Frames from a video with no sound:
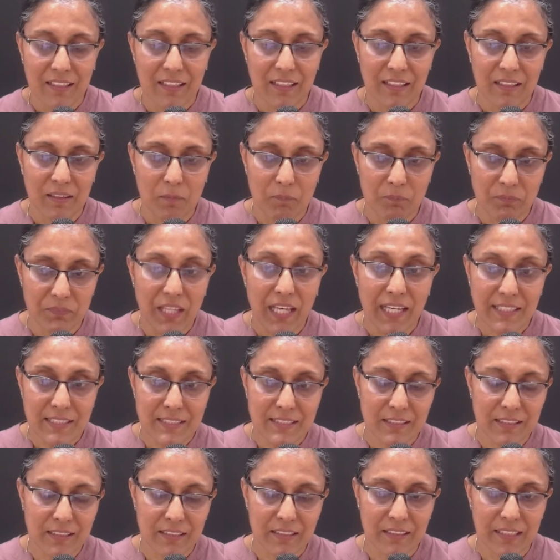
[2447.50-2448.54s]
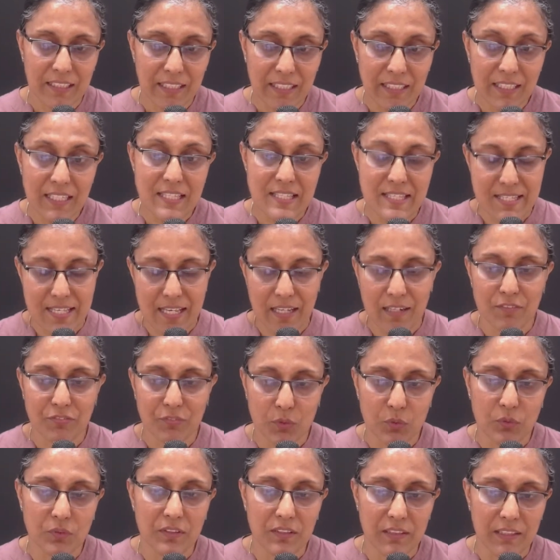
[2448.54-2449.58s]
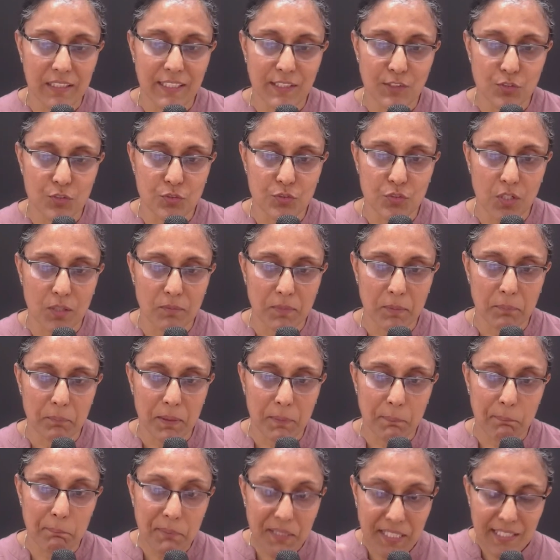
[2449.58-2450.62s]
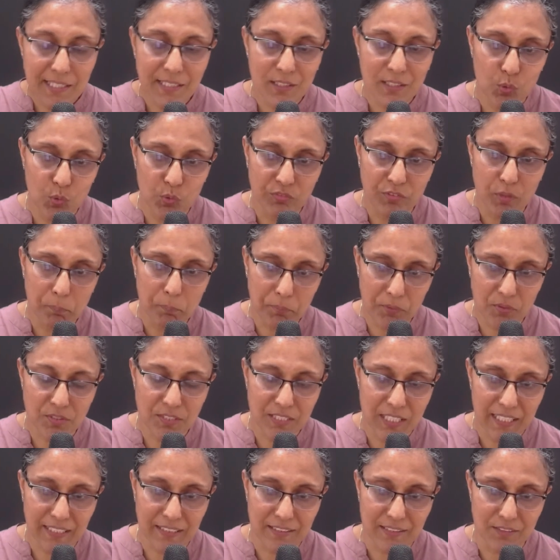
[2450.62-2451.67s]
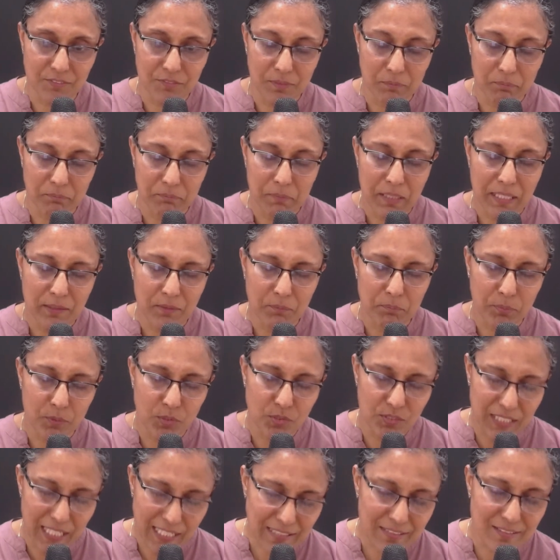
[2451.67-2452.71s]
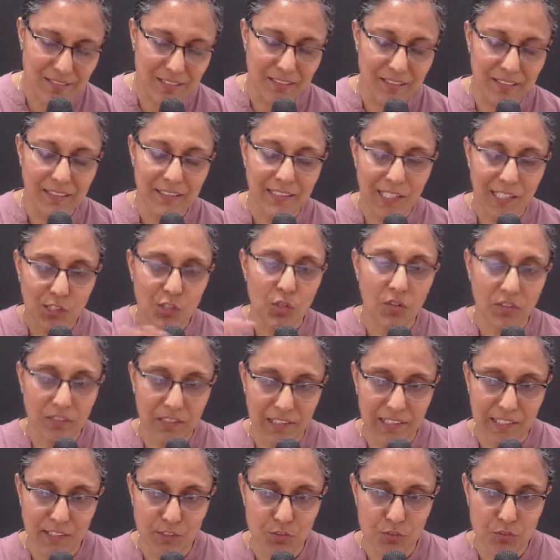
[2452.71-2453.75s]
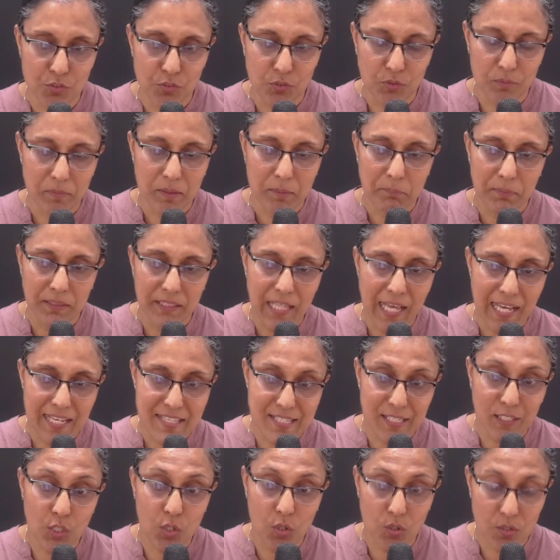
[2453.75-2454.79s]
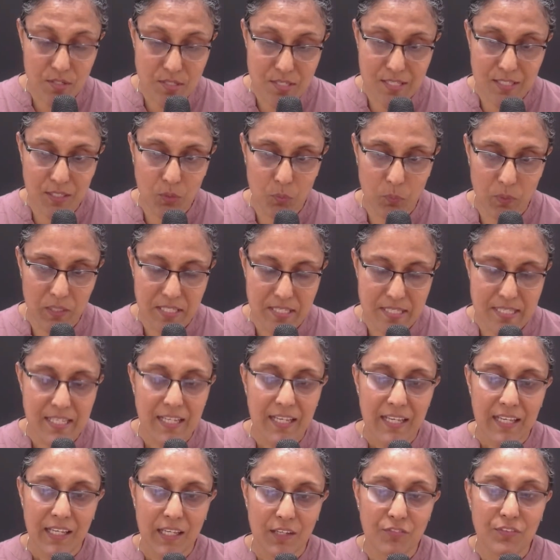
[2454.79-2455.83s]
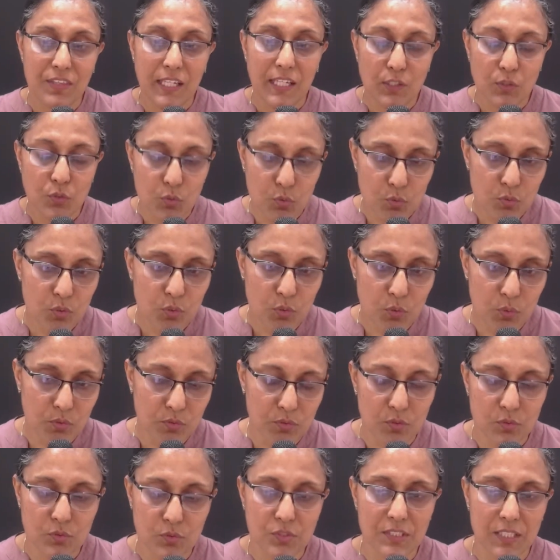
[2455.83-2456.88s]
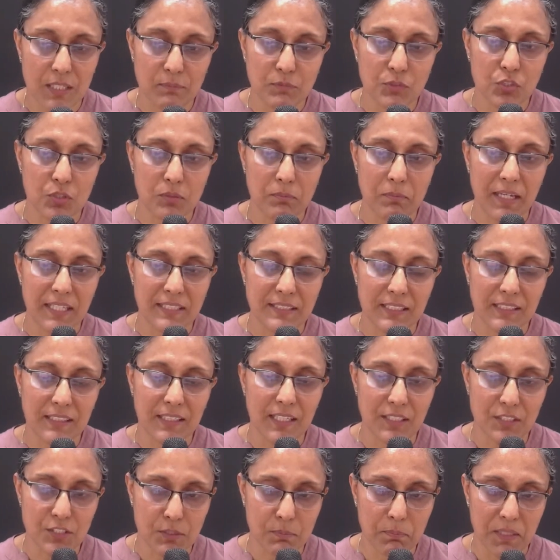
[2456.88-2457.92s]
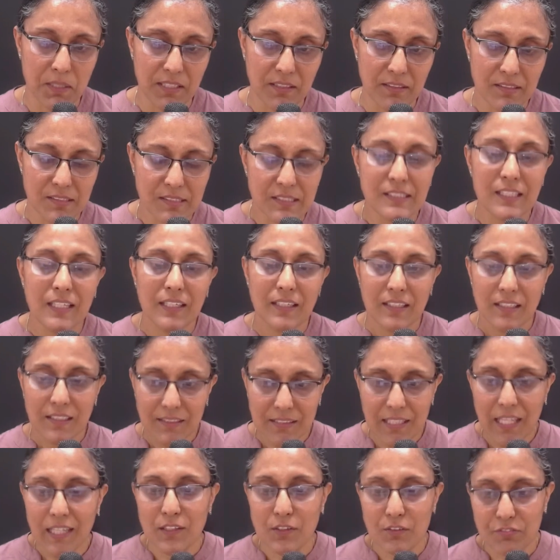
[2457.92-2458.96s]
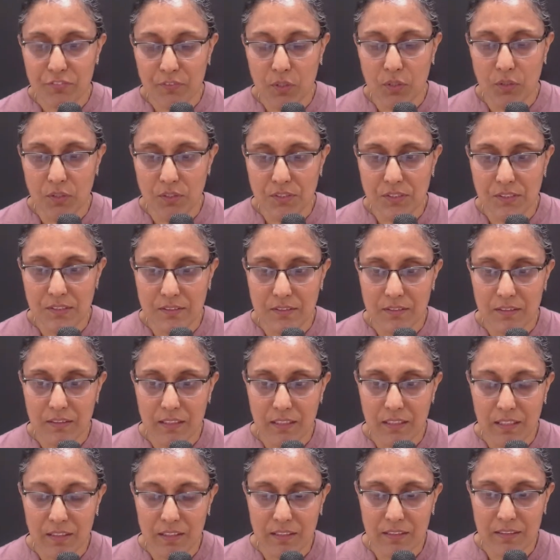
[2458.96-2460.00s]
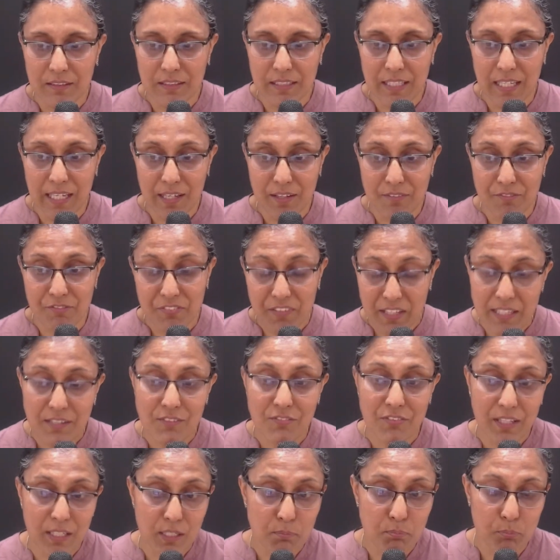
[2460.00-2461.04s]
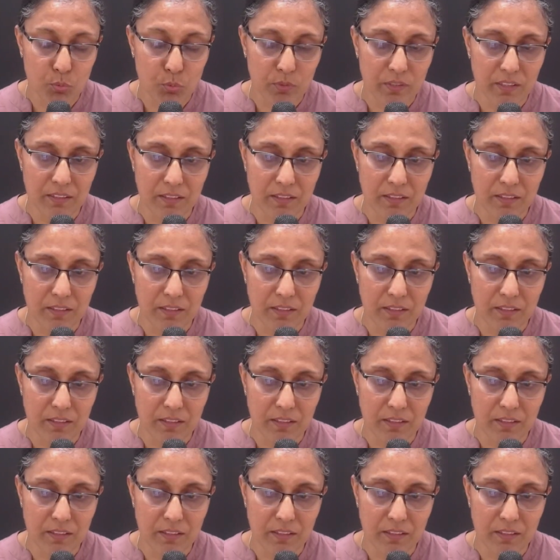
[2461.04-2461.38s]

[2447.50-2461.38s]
um, that uh, in itself could lead to trauma. But being overprotective, being protected cannot lead to trauma. But as a consequence, if they do go through some traumatic experience, that of course, uh, they have very, very poor